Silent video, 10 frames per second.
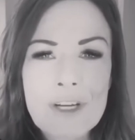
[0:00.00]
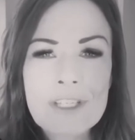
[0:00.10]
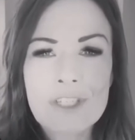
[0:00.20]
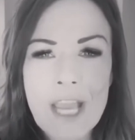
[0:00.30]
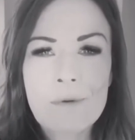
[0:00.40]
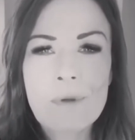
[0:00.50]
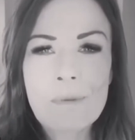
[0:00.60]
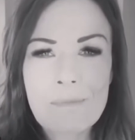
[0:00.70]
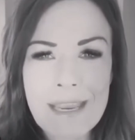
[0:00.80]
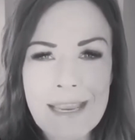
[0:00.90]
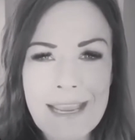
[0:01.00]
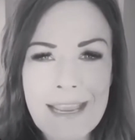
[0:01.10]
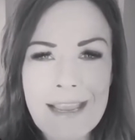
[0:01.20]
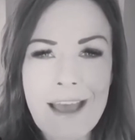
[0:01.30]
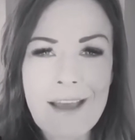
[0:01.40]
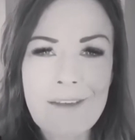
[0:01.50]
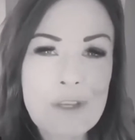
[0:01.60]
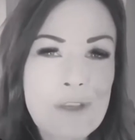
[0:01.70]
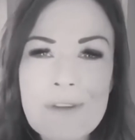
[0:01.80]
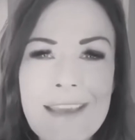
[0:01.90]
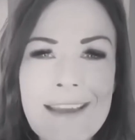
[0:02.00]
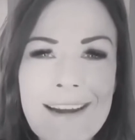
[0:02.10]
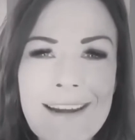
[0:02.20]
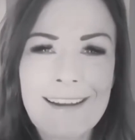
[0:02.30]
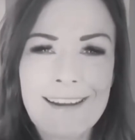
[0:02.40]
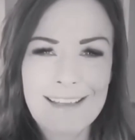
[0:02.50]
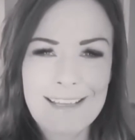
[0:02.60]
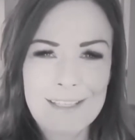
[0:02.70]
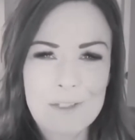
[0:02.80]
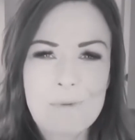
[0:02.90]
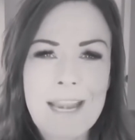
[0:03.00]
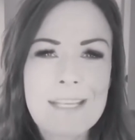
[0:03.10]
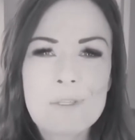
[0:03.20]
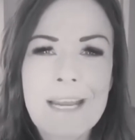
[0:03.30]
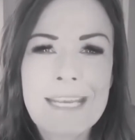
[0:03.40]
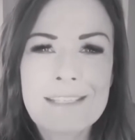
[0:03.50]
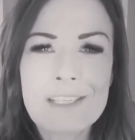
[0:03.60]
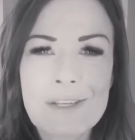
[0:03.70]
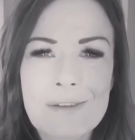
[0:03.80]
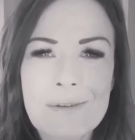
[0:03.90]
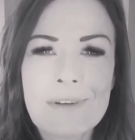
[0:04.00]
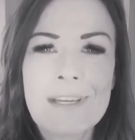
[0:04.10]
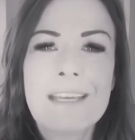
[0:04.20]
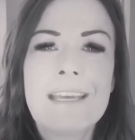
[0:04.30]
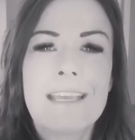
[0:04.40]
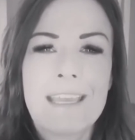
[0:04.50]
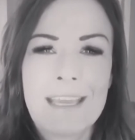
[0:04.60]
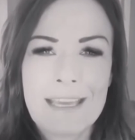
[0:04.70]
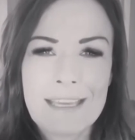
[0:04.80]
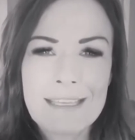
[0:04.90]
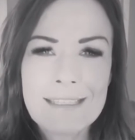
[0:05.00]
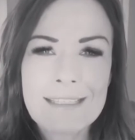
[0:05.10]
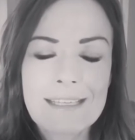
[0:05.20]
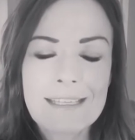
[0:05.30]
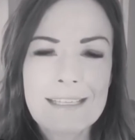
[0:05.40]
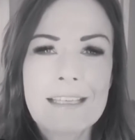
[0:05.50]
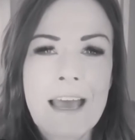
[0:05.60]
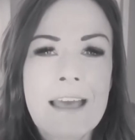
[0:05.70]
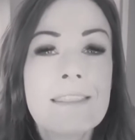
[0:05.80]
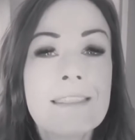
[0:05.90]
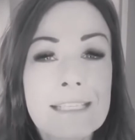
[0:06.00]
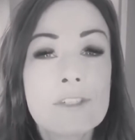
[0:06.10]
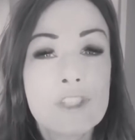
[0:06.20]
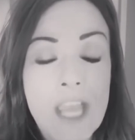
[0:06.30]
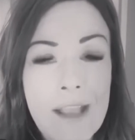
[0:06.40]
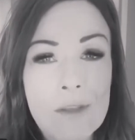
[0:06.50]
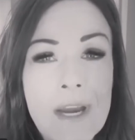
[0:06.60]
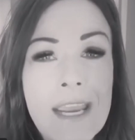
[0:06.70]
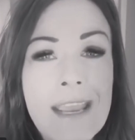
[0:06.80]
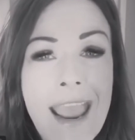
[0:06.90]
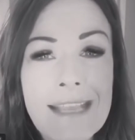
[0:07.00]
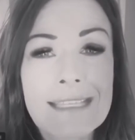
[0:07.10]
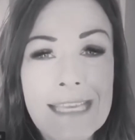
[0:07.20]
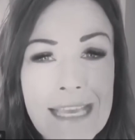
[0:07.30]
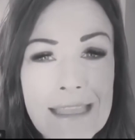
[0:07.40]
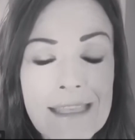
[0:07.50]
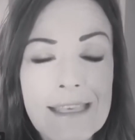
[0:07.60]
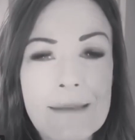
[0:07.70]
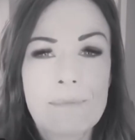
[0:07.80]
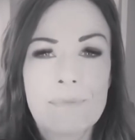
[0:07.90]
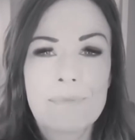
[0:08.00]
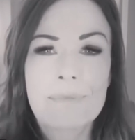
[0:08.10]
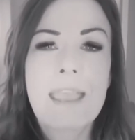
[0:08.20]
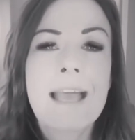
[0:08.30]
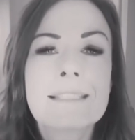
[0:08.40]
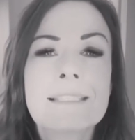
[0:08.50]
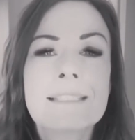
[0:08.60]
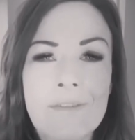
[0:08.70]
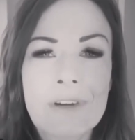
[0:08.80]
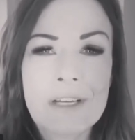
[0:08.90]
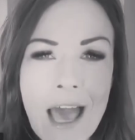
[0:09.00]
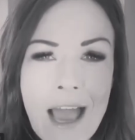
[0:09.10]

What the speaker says: general meeting of the new year, 2022, is this January 18th at 7 o'clock.